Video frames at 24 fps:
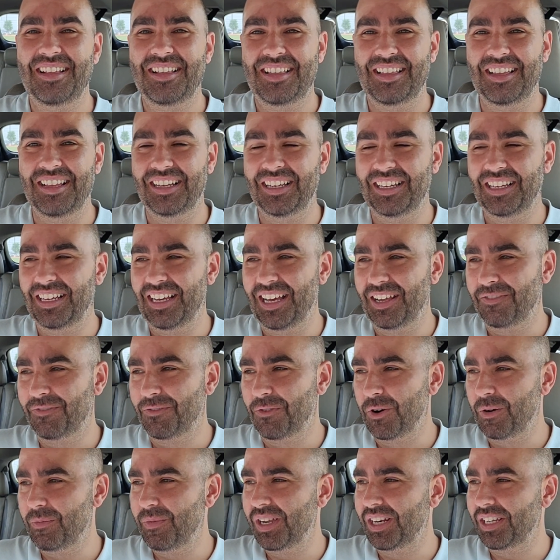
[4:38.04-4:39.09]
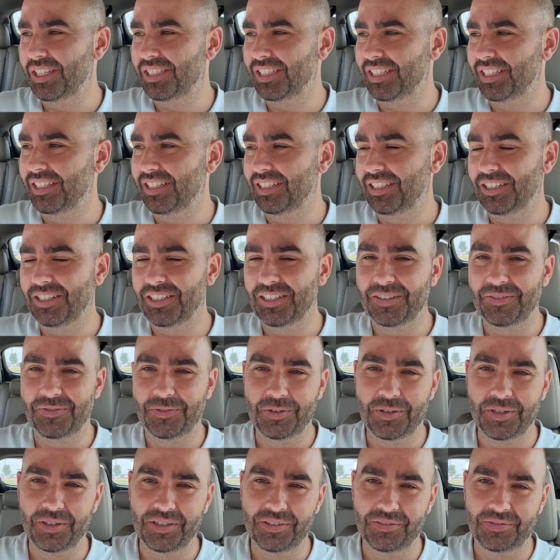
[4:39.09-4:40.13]
at 4 minutes in here,
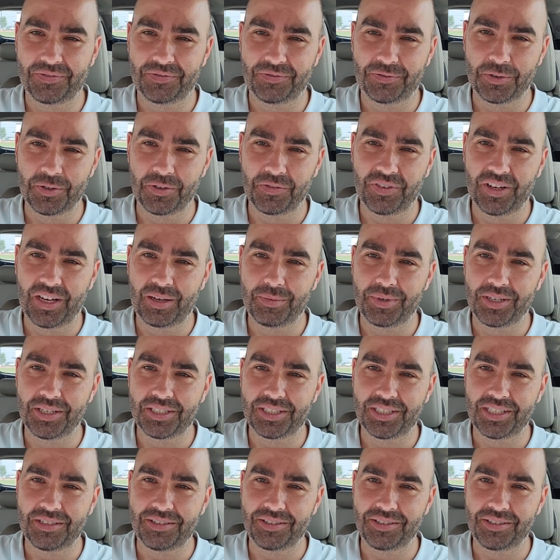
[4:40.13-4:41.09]
4 or 5 minutes in,